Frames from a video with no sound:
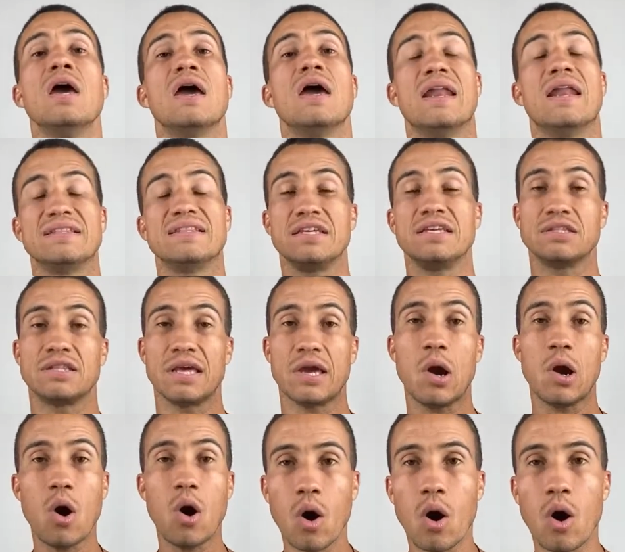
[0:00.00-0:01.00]
And I think
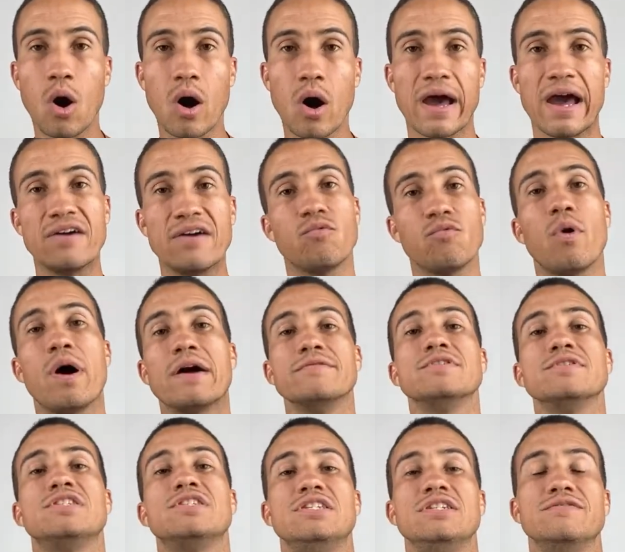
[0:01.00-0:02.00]
they all have wide
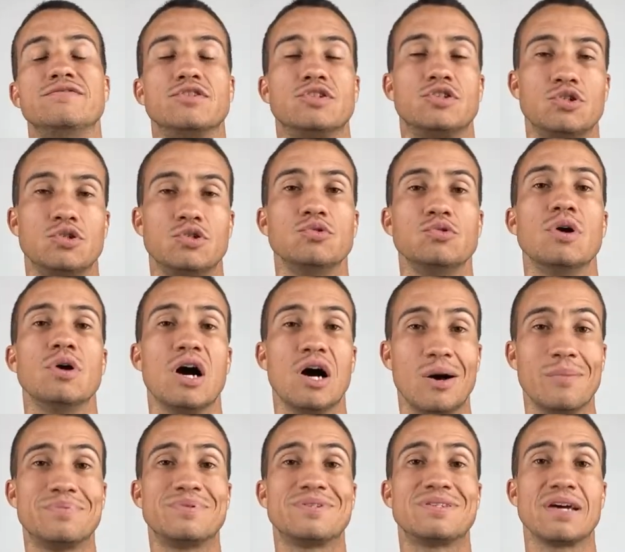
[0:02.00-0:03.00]
receiver 2
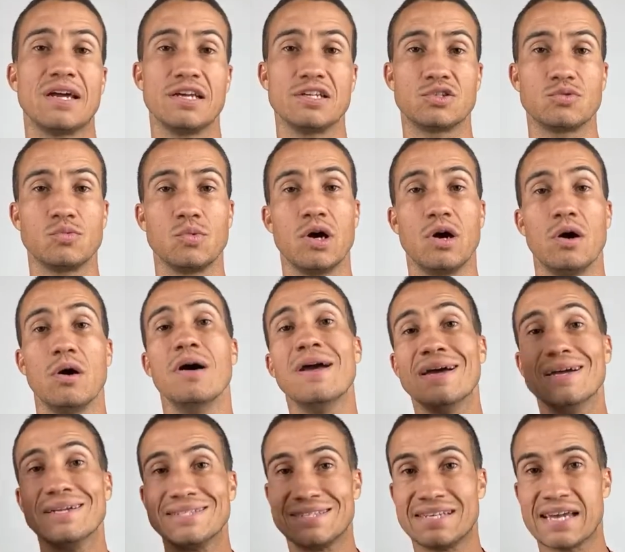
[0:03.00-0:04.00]
upside as well.
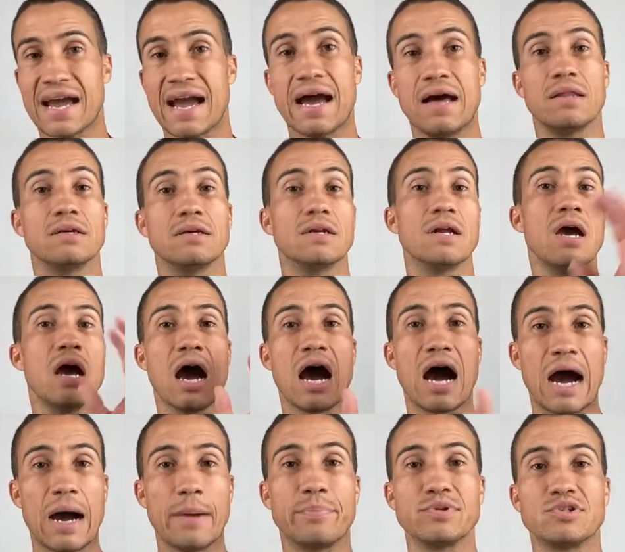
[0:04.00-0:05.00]
Talent,
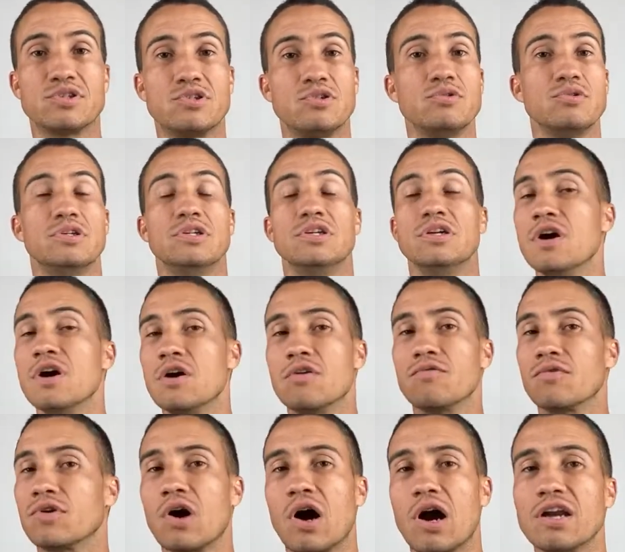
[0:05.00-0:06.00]
opportunity,
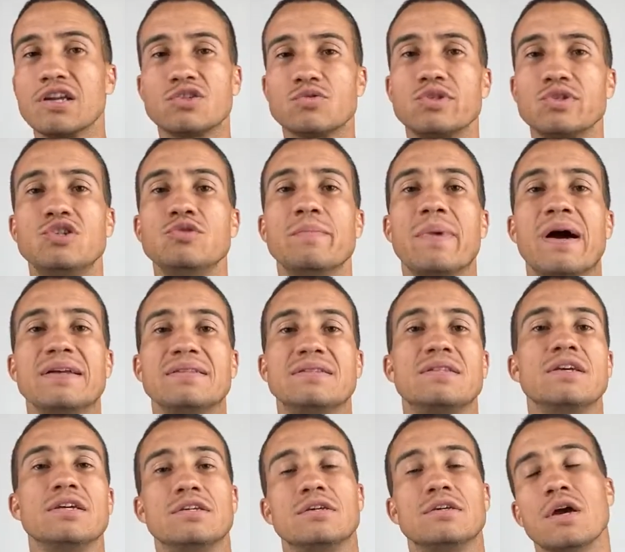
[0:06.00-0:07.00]
regardless what you might
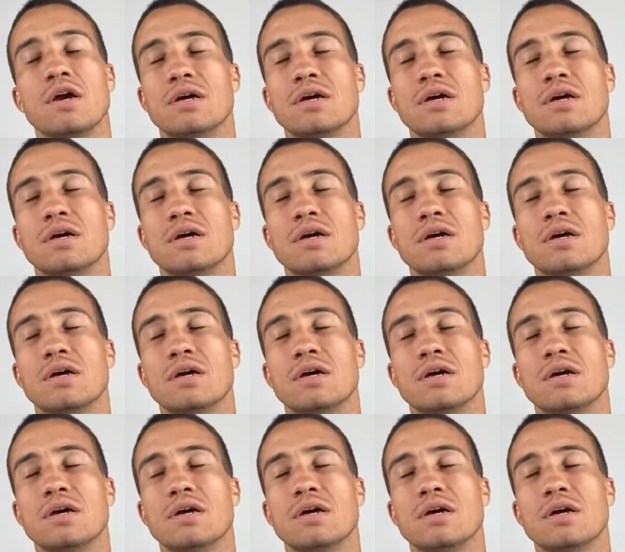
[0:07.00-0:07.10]
think.